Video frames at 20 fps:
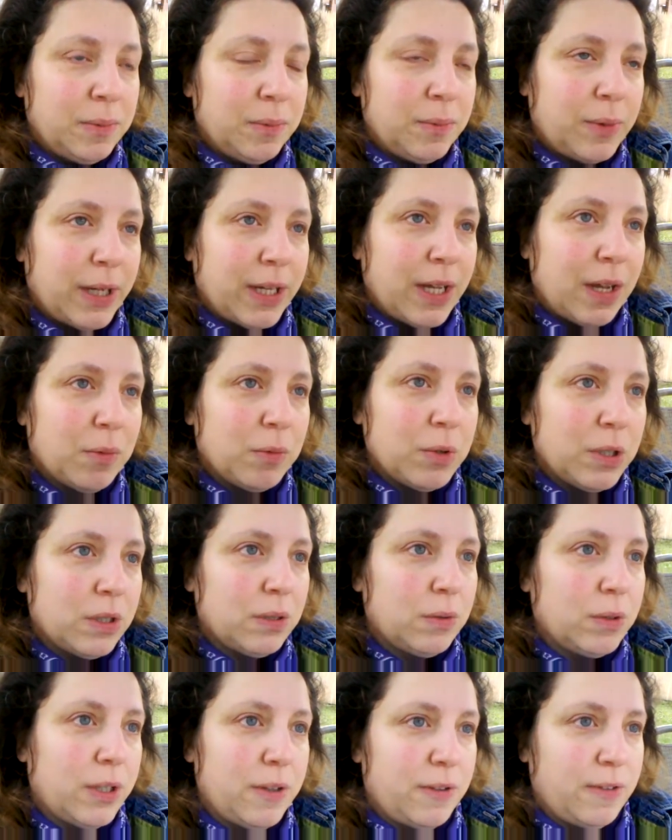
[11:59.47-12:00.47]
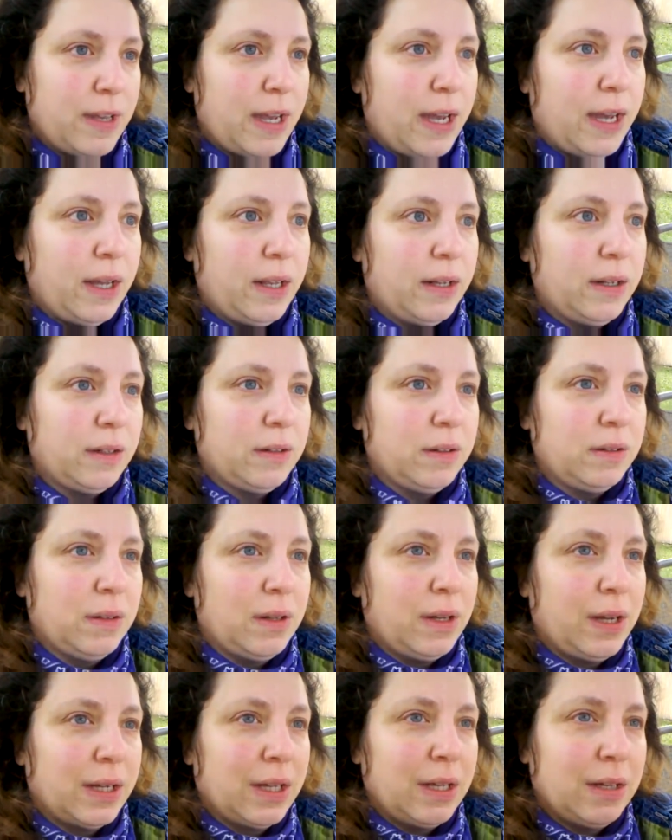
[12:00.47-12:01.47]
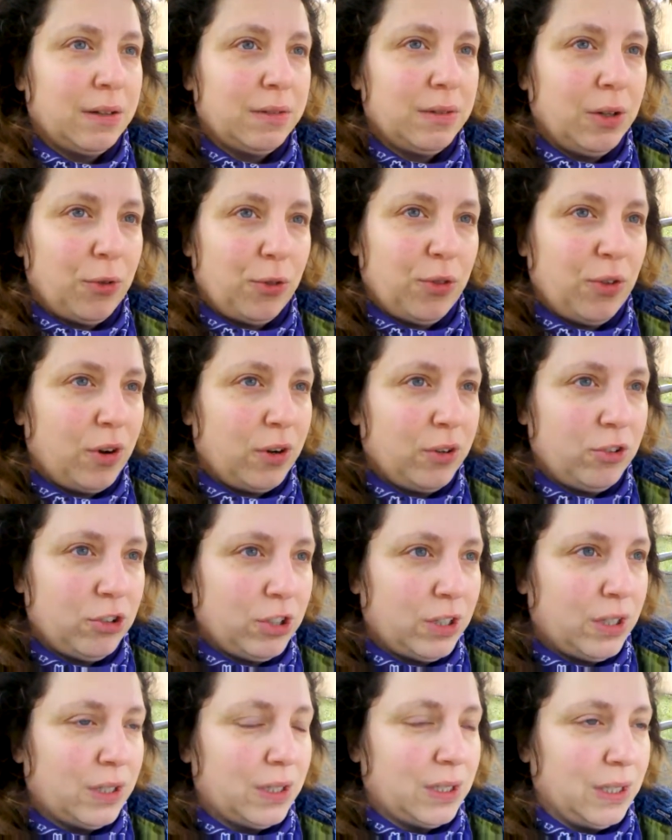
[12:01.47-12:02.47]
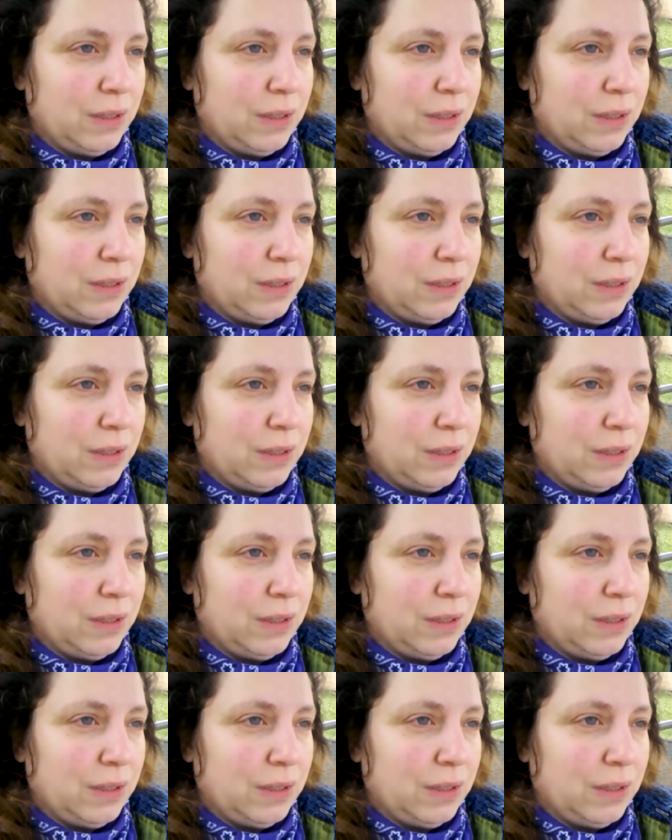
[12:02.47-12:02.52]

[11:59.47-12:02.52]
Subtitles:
When I get really, really sad and I get lethargic